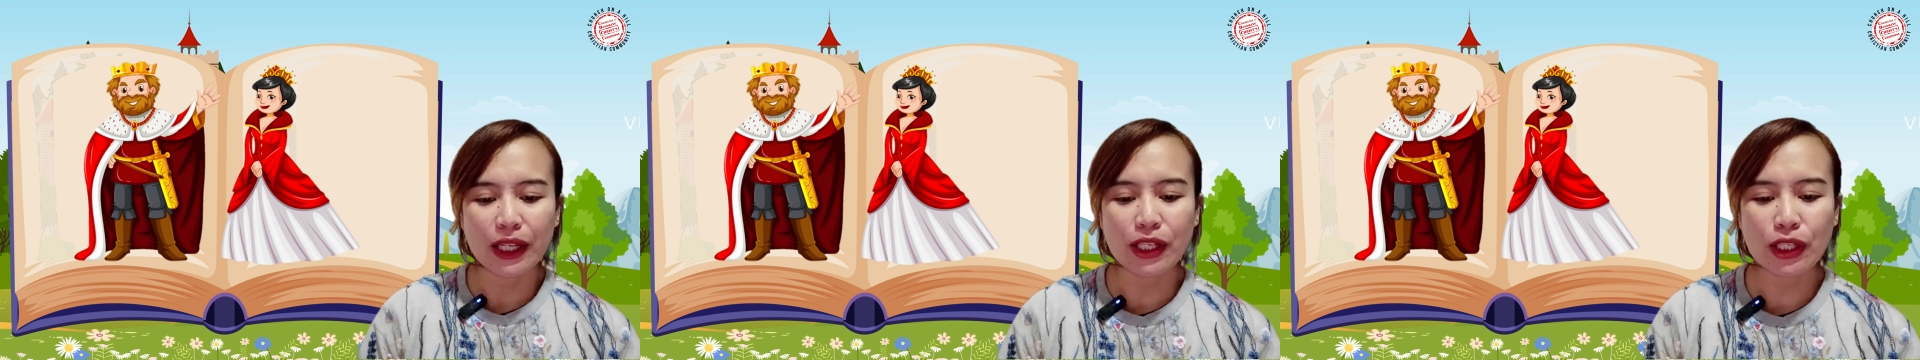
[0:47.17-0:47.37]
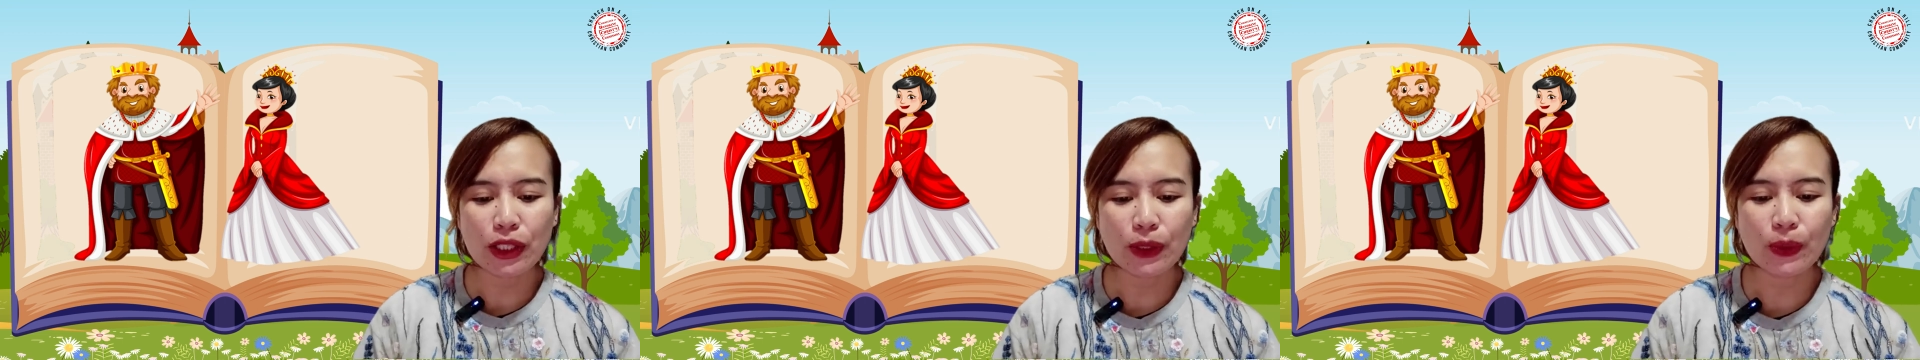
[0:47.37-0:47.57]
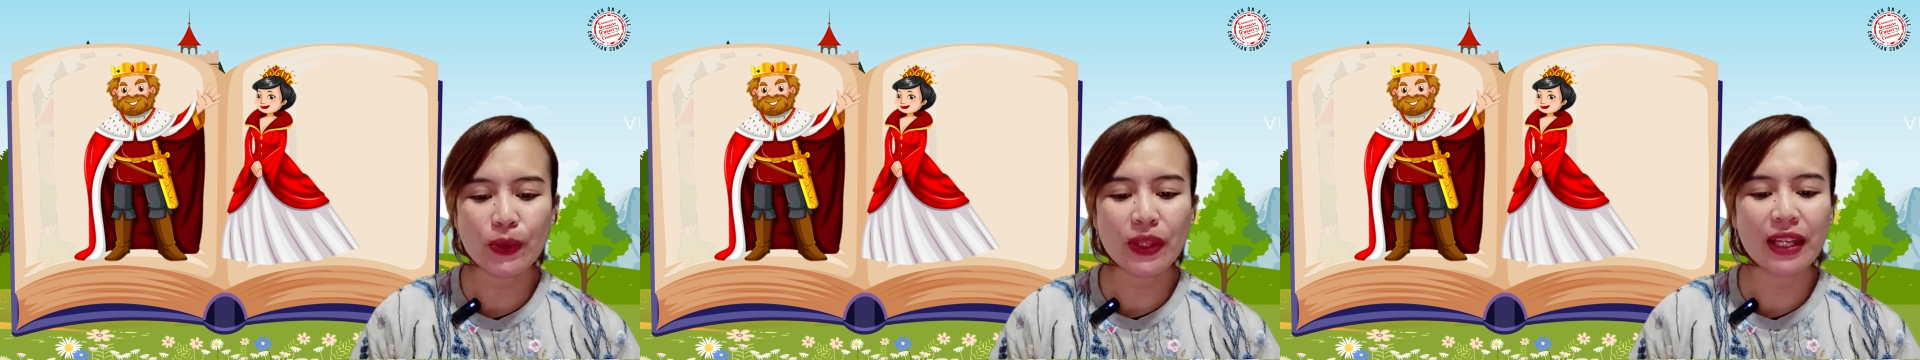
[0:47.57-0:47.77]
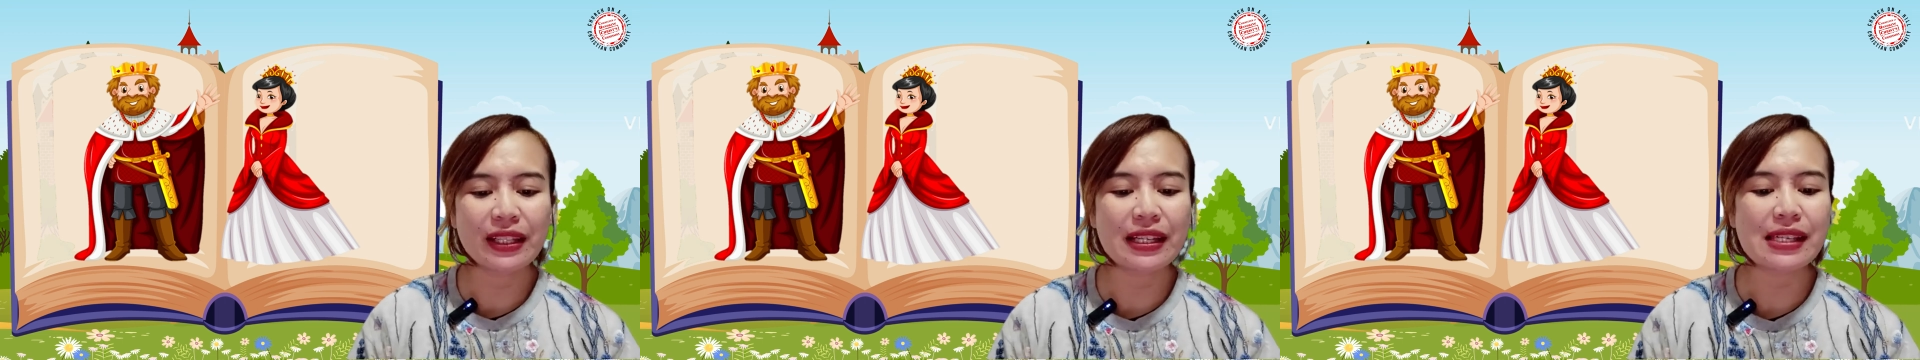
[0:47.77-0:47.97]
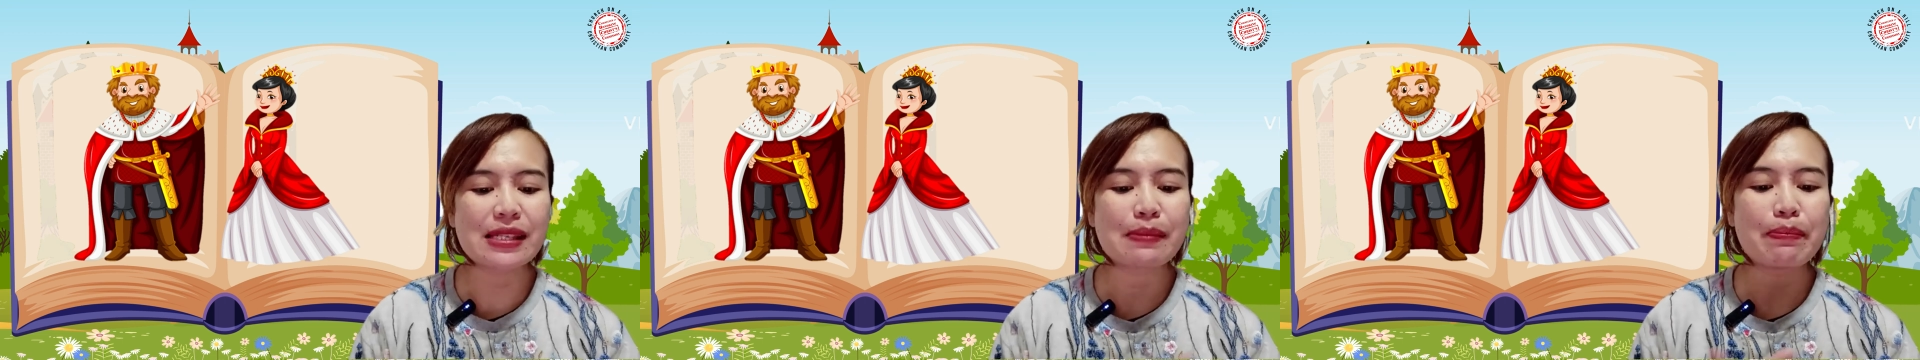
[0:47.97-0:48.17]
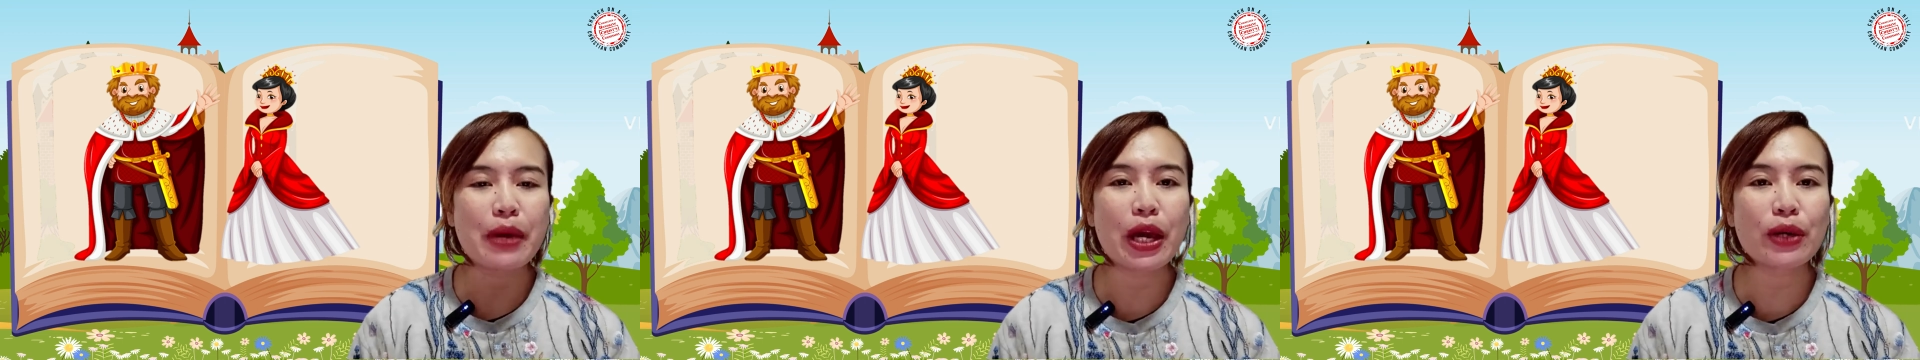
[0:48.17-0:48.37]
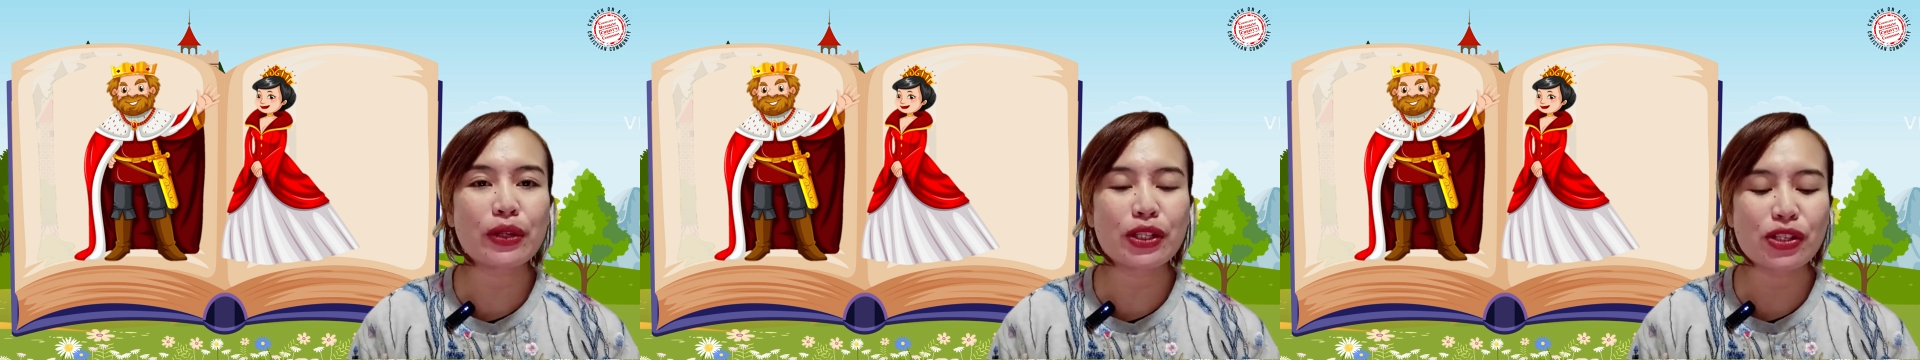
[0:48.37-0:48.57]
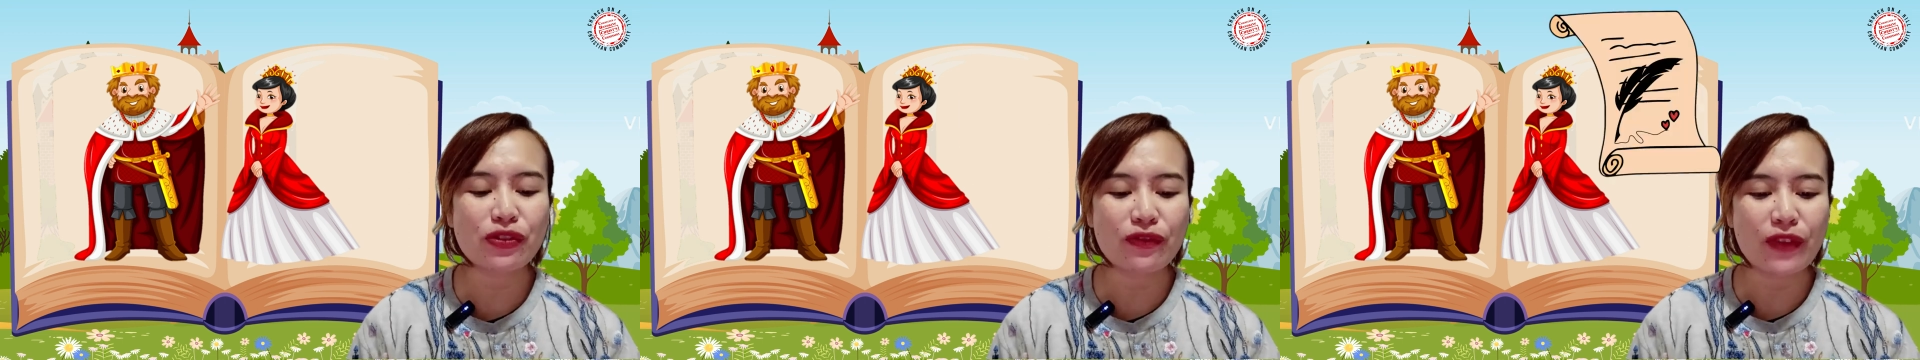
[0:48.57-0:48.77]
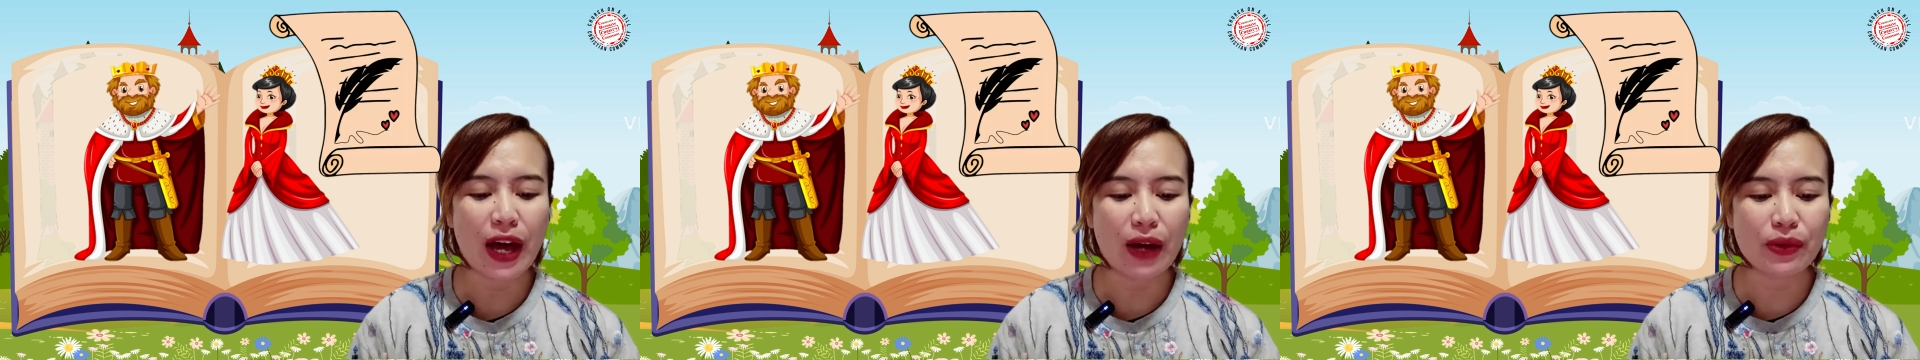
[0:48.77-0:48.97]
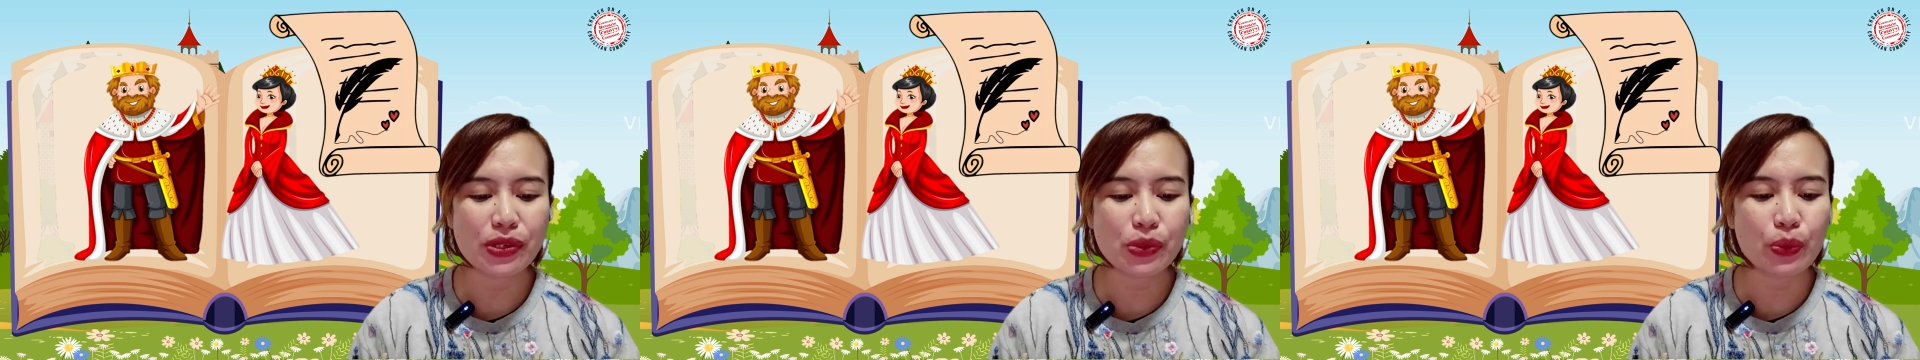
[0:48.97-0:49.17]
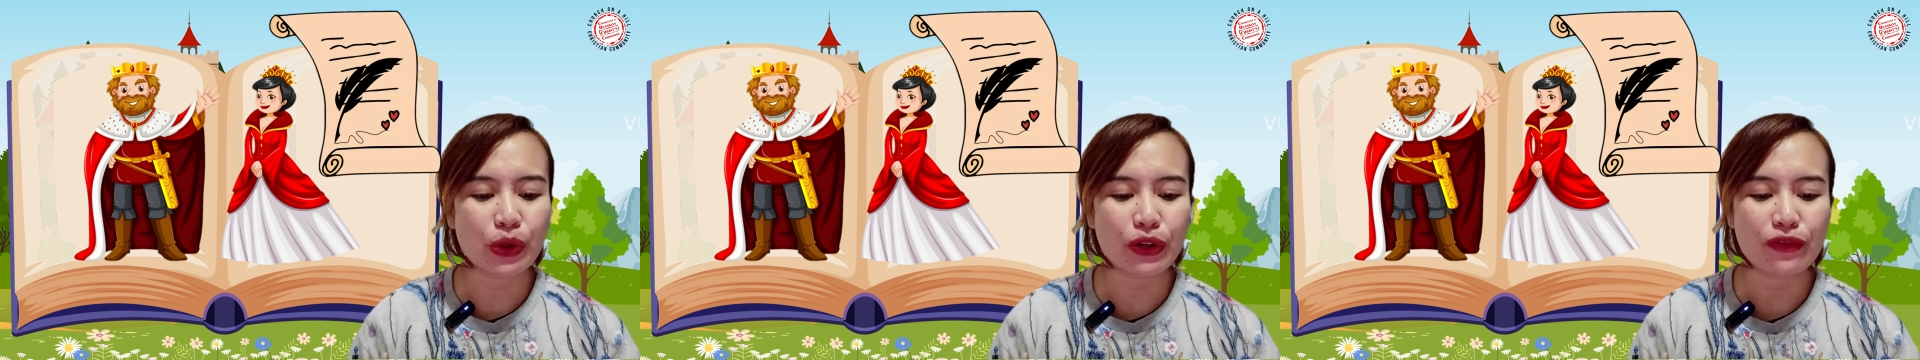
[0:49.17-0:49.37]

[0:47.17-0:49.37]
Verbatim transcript: He knew that his marriage vows